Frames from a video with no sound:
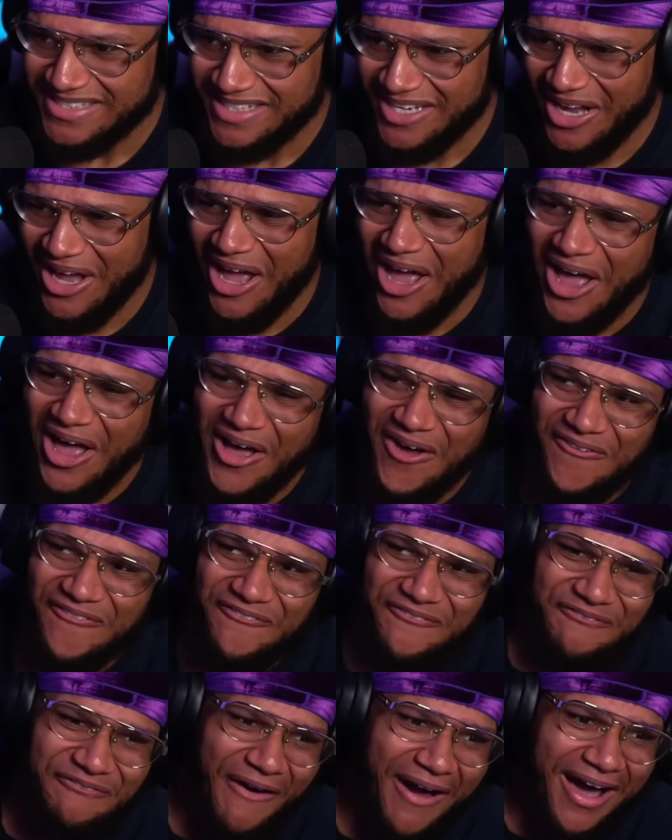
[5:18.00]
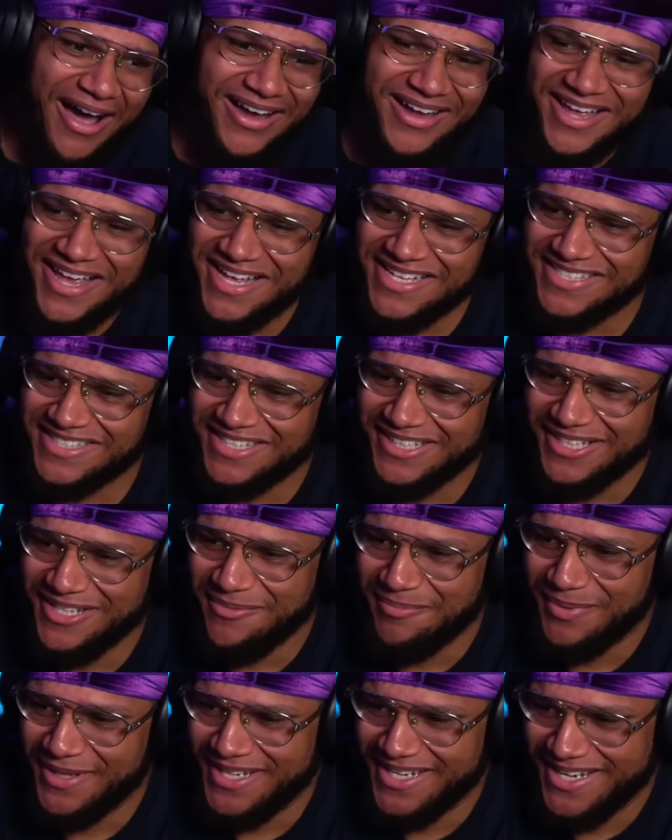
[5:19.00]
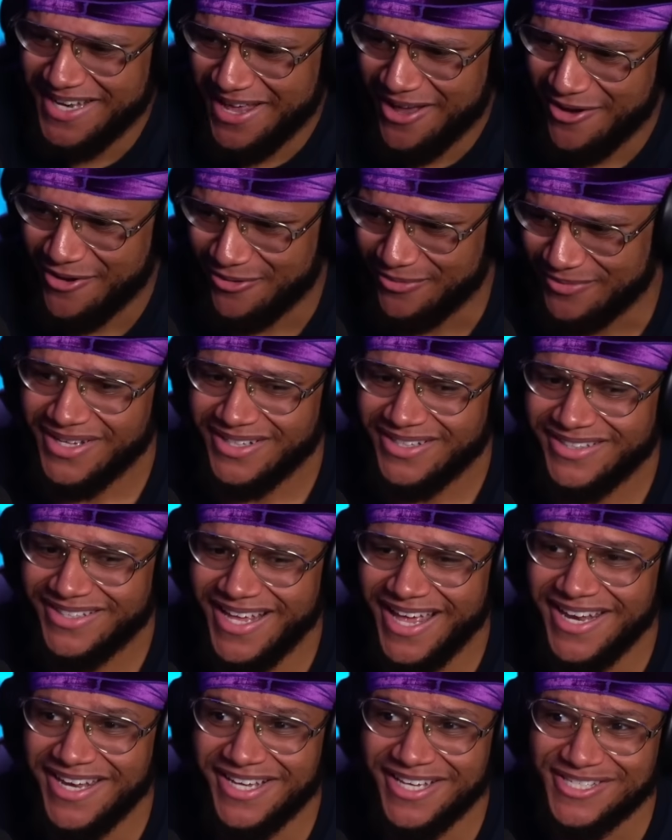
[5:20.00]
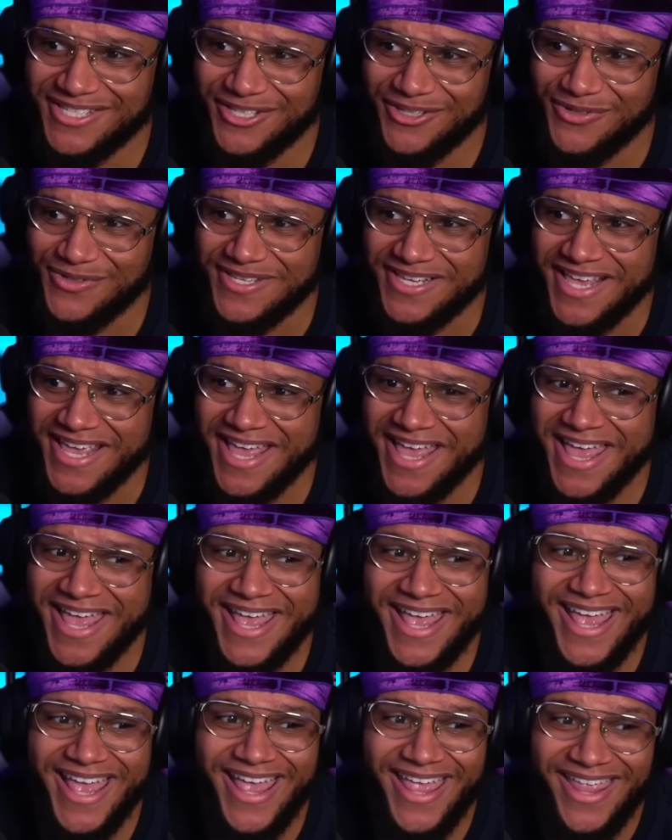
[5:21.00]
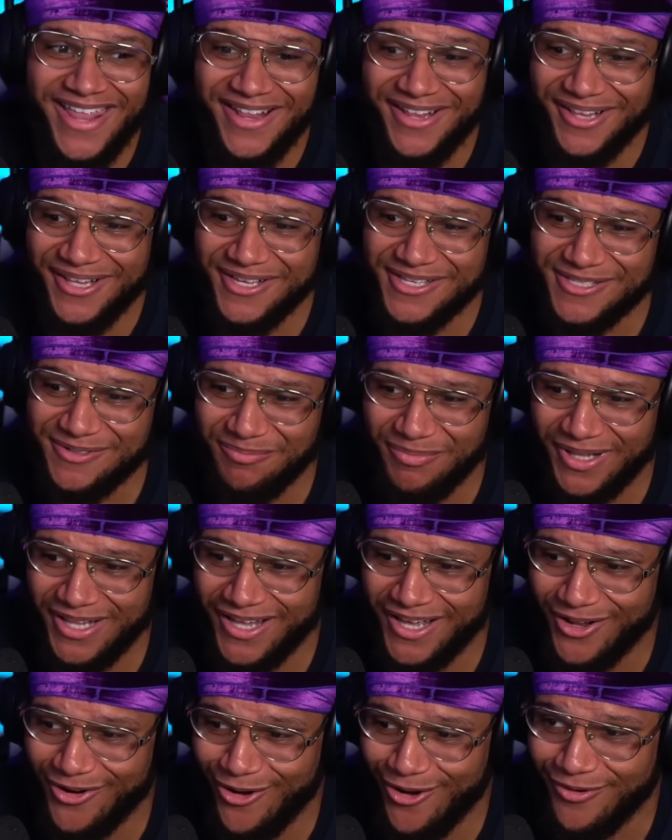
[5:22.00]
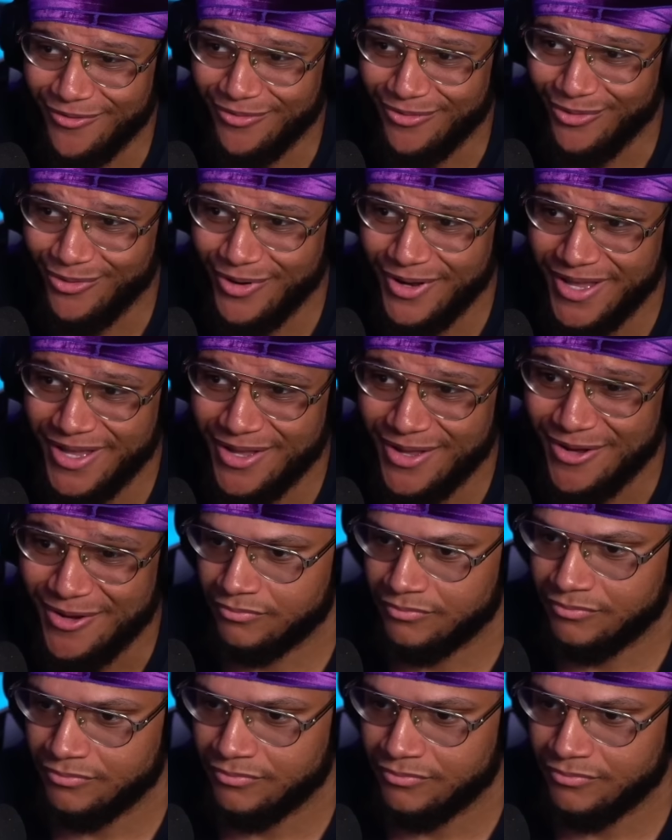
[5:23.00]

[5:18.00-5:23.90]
Ah, fuck. Instantly bleeding out. That nigga's losing it. Hit endless blood off rip.